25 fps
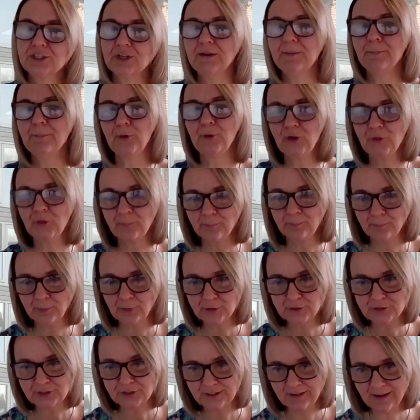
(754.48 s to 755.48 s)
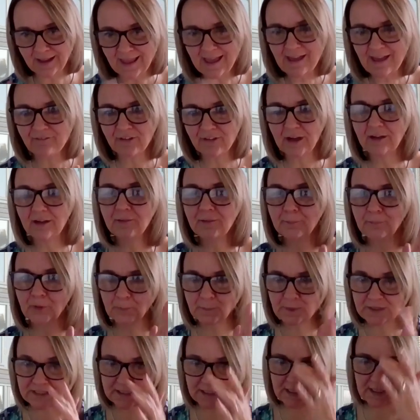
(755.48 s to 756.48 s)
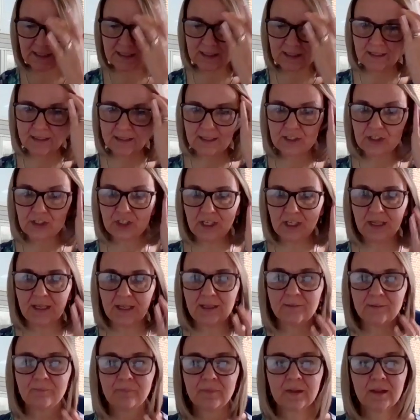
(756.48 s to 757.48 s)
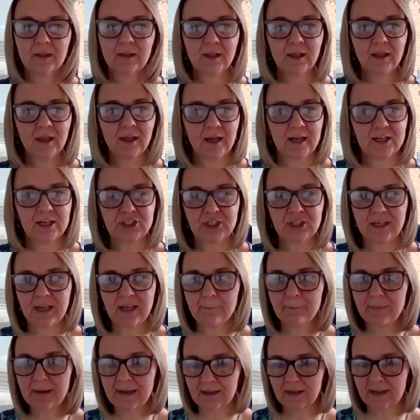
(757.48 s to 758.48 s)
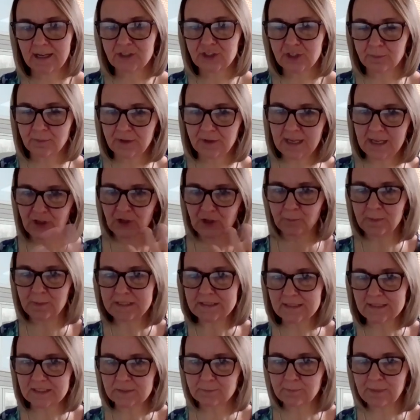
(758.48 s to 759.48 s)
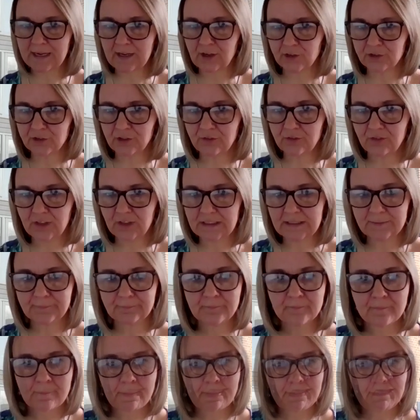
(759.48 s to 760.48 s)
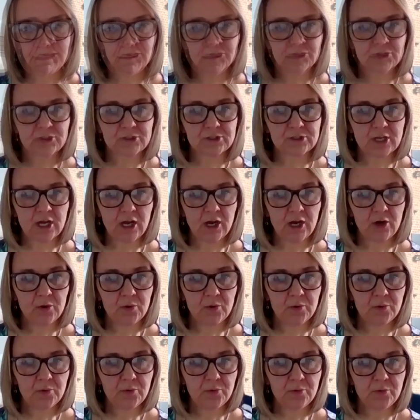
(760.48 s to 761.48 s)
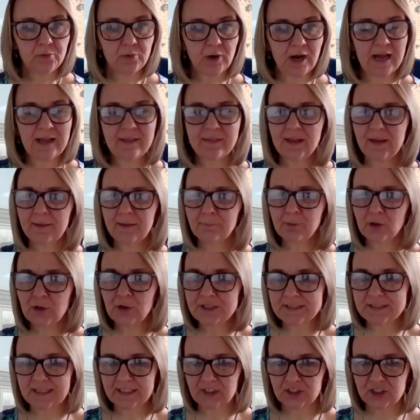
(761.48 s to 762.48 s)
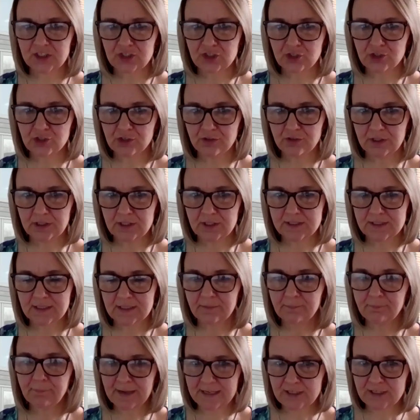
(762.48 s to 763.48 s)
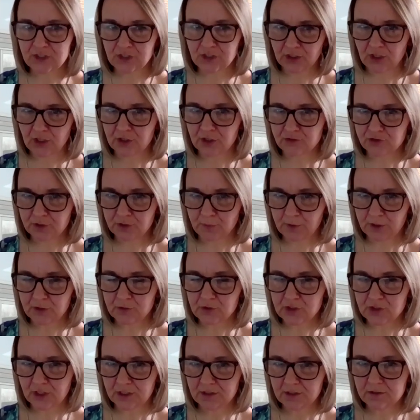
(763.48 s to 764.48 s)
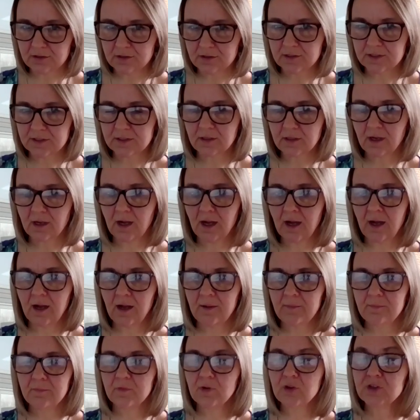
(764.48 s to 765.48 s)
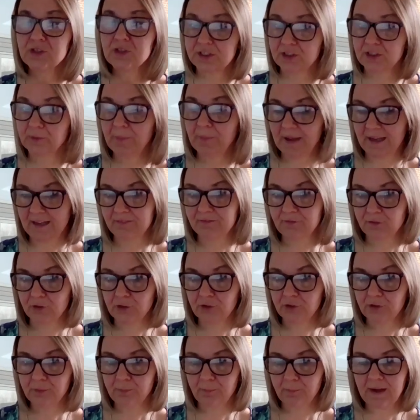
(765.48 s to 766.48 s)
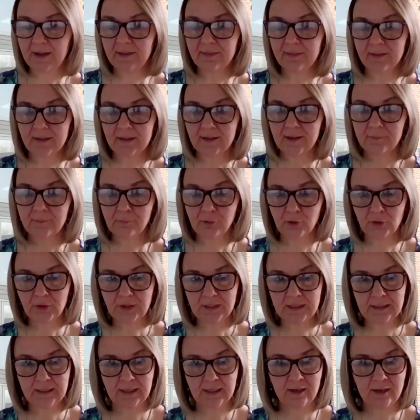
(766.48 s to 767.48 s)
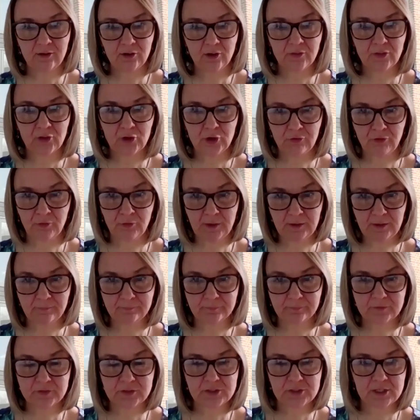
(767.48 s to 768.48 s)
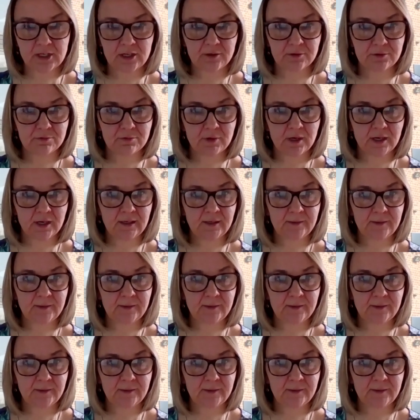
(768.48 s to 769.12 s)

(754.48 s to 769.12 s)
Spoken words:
so important ever, but particularly this year, as you get your business back on your feet. So, and that employers' national insurance and pension contributions still paid for by the employee and not the government. So,